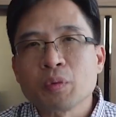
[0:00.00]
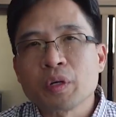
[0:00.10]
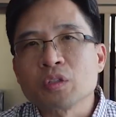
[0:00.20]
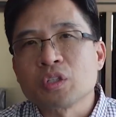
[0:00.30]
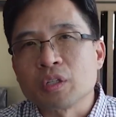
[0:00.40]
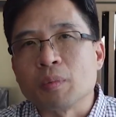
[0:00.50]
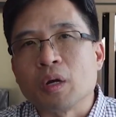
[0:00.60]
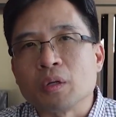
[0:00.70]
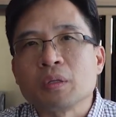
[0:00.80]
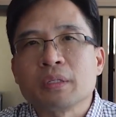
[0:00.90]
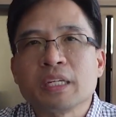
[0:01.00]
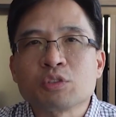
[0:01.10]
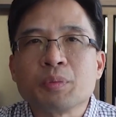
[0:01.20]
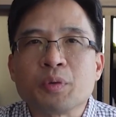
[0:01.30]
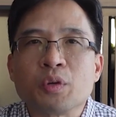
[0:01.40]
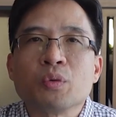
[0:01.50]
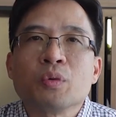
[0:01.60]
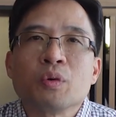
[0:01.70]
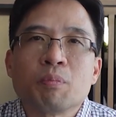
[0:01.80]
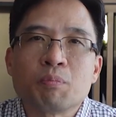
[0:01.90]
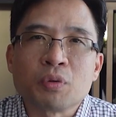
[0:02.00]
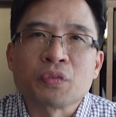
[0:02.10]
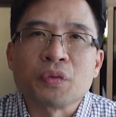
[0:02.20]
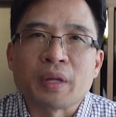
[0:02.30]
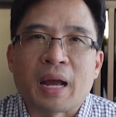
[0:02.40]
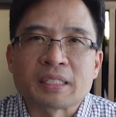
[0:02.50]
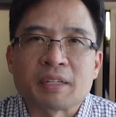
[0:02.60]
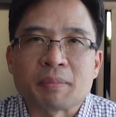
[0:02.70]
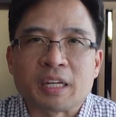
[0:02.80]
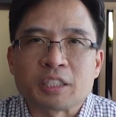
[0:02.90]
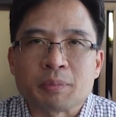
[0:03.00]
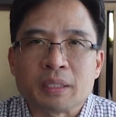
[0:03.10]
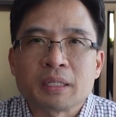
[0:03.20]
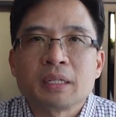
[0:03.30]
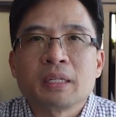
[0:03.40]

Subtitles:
we go to the model, let's review Brookfield Asset Management,